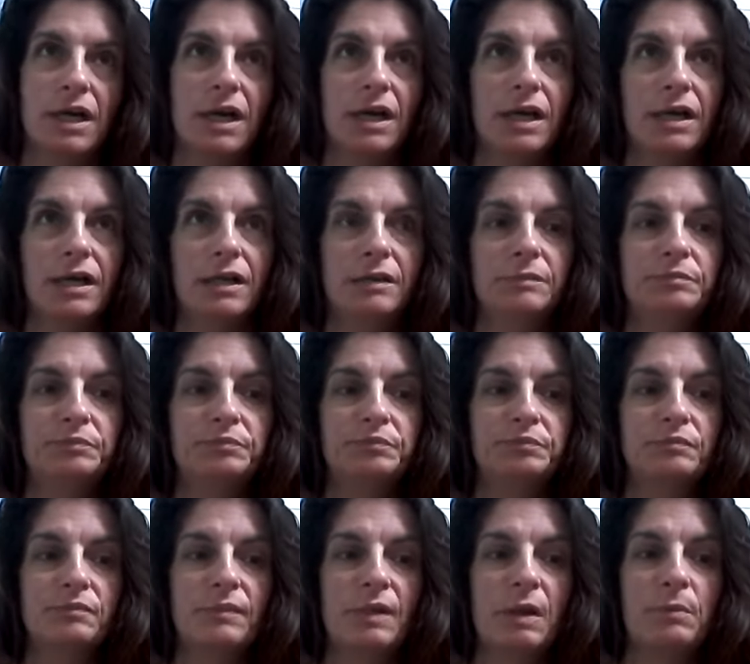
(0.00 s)
Um,
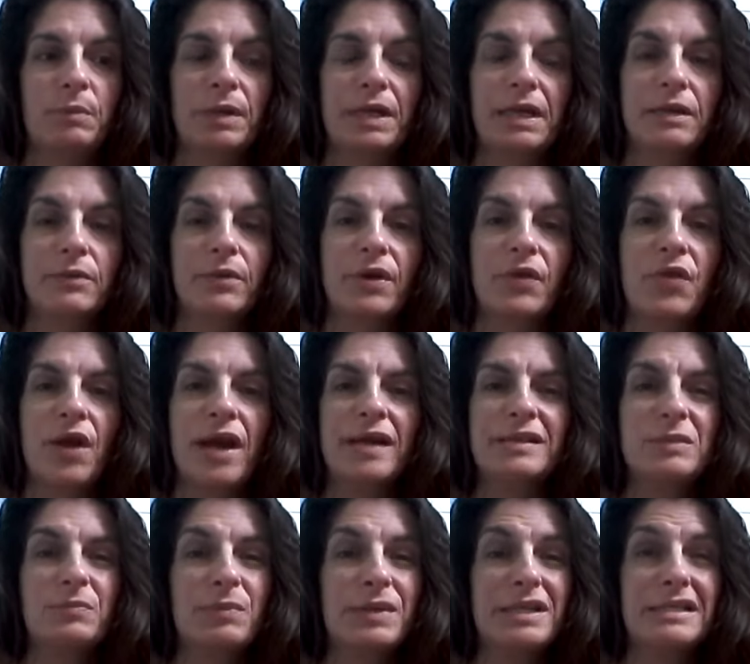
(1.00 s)
but anyway,
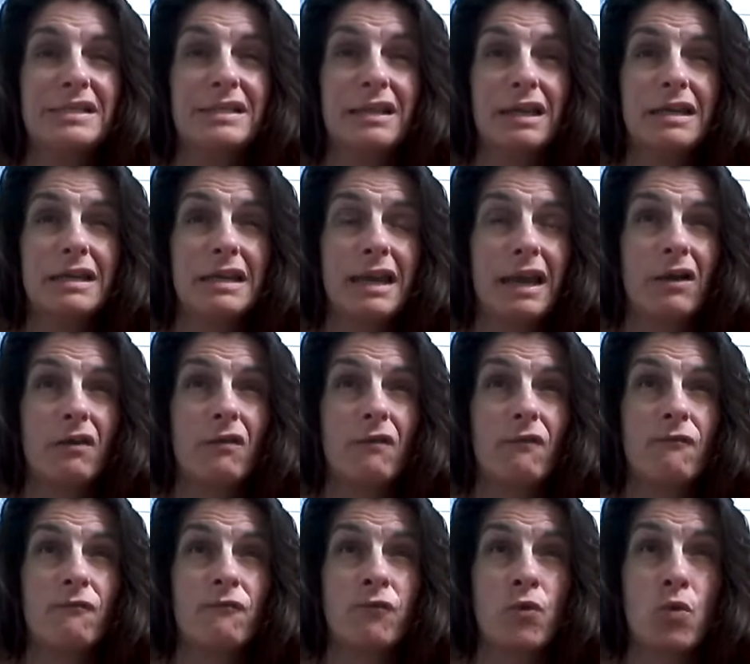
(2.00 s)
that's been done now
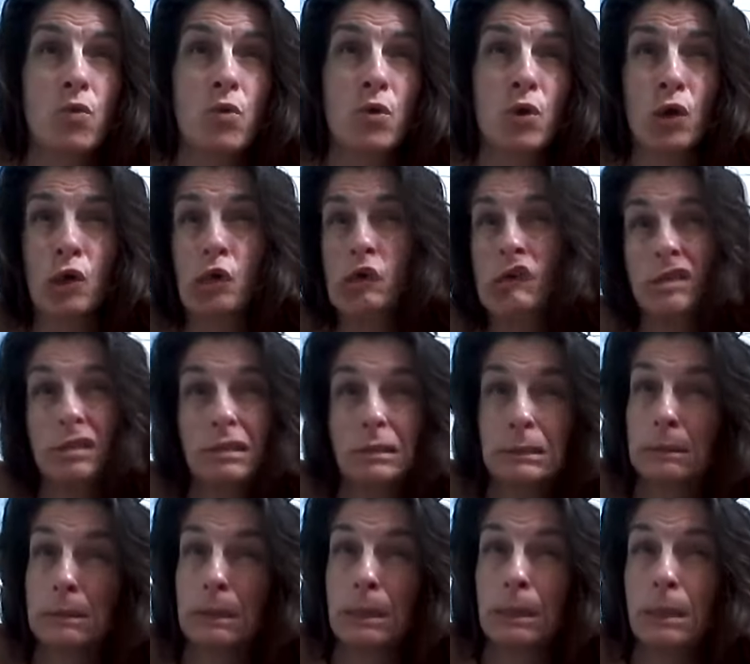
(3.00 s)

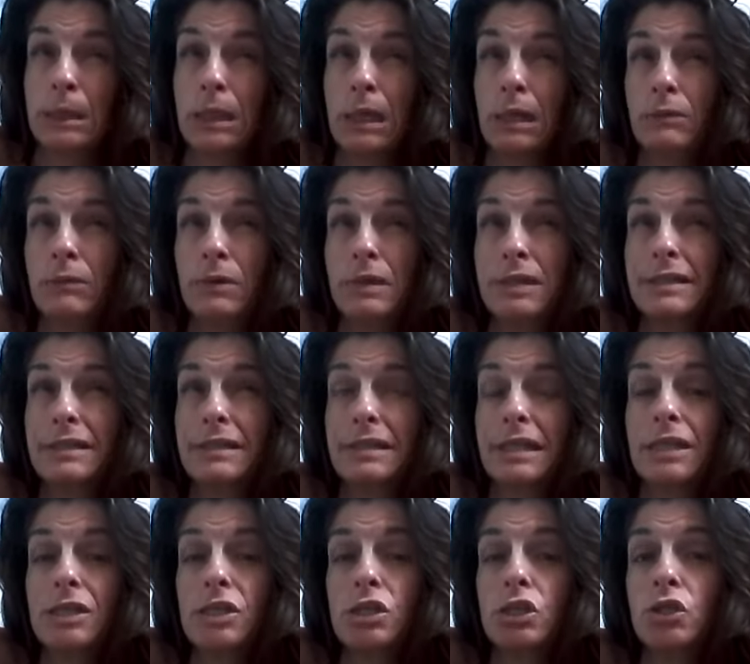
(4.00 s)
for, I want to
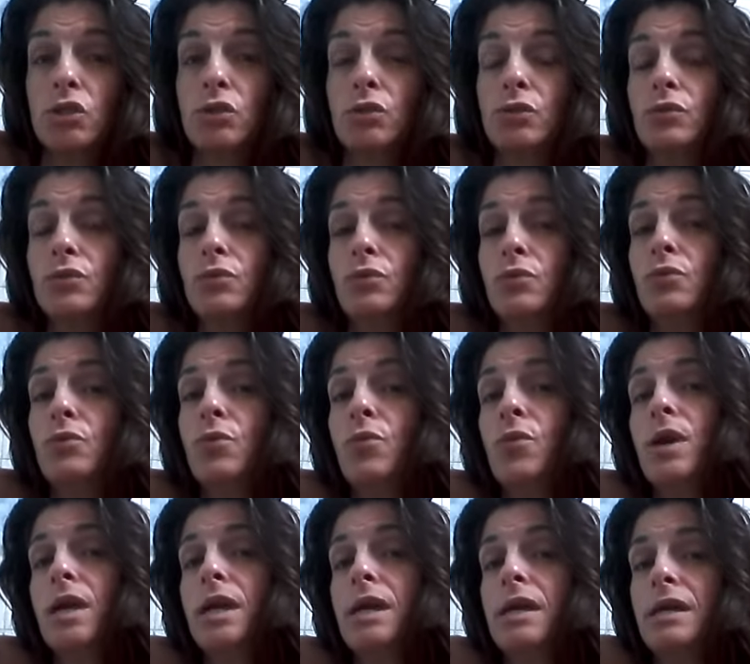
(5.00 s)
say two
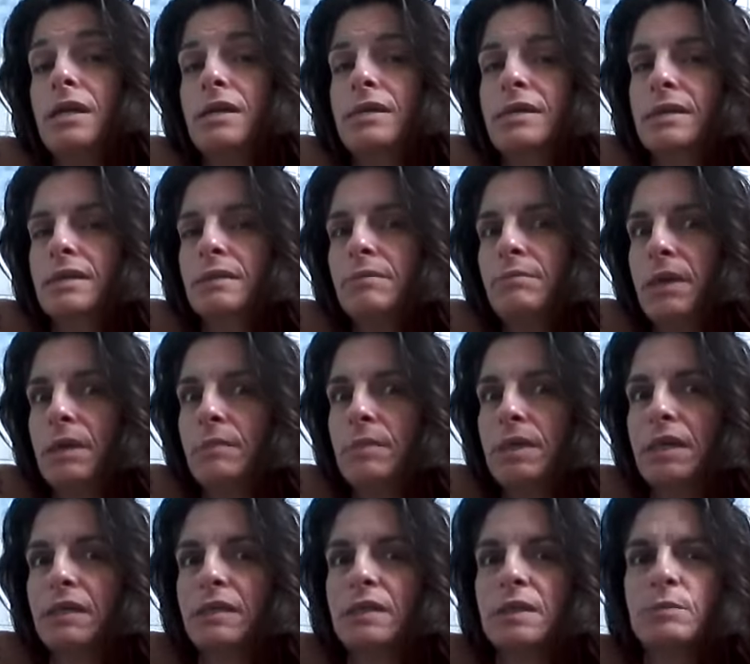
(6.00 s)
weeks,
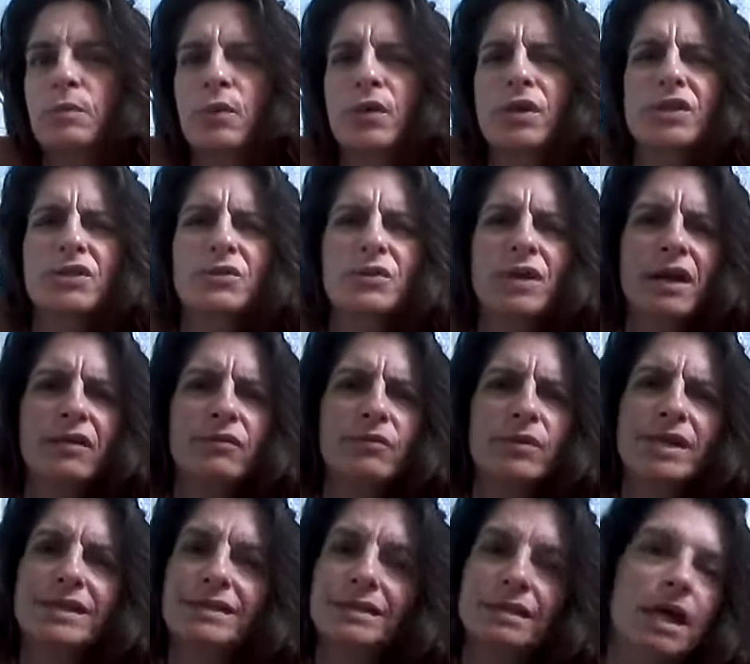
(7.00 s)
maybe at this point, two and a half
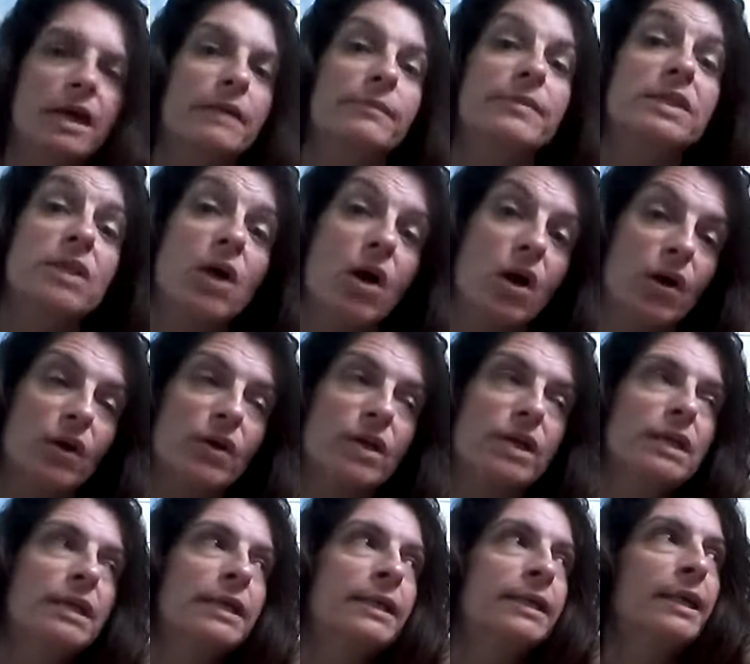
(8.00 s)
weeks. Time is hard.
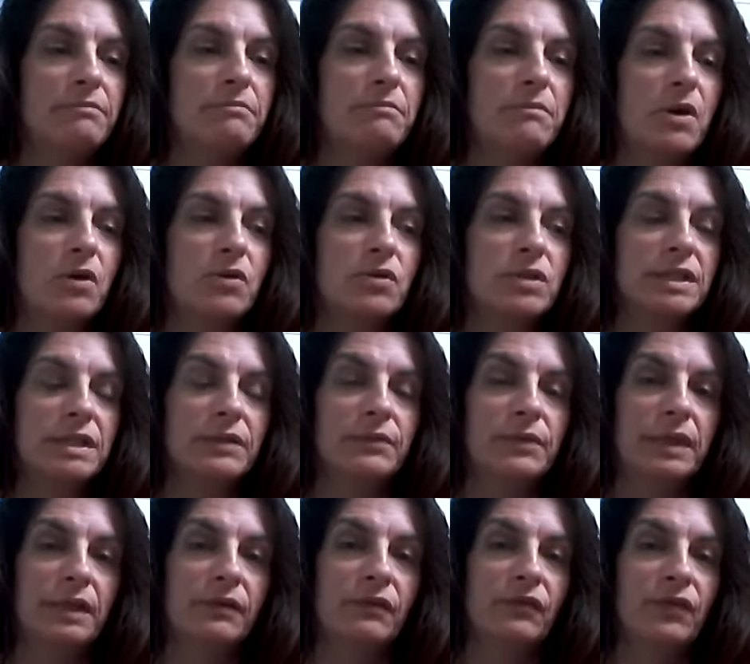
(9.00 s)
Mostly
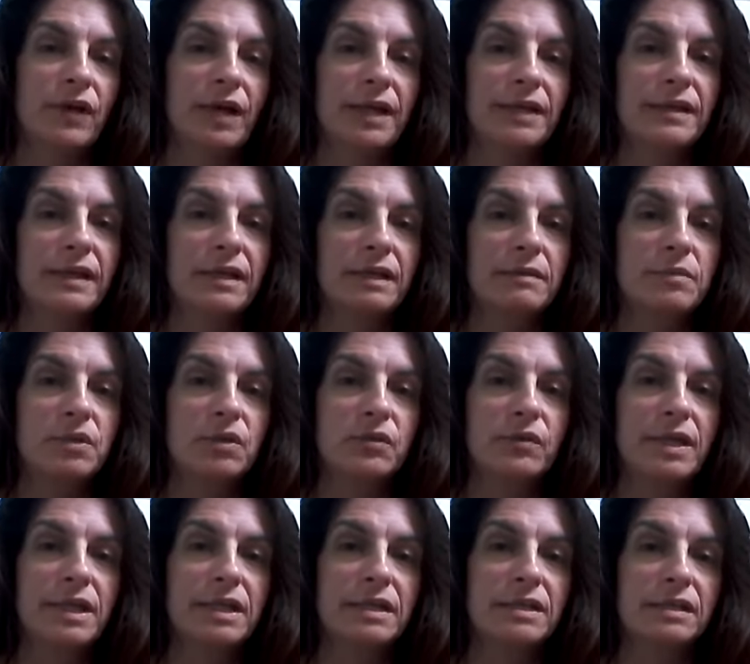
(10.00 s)
what I find that I'm
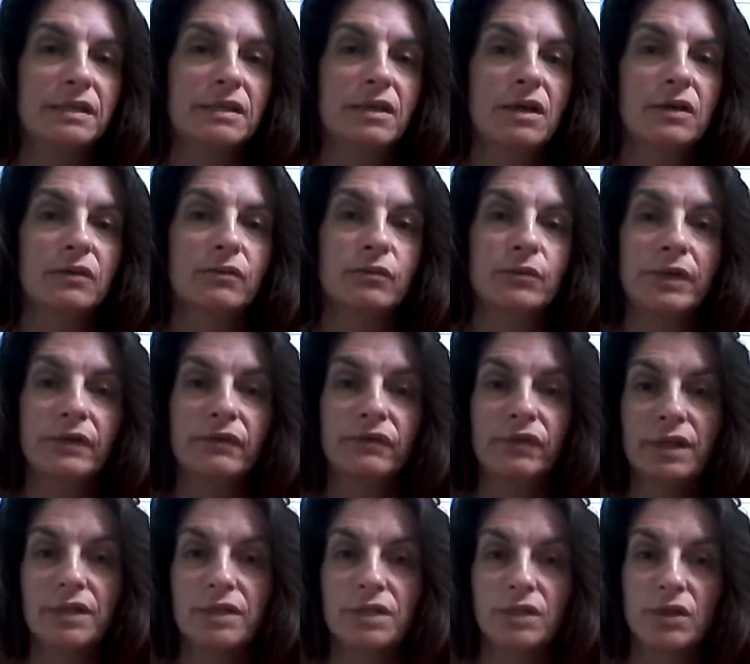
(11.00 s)
doing is a lot of
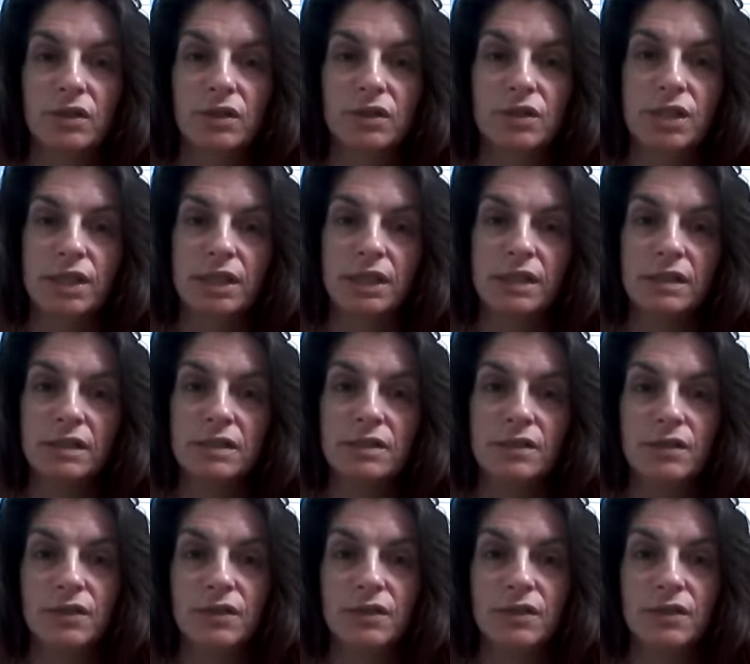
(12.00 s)
reflexology.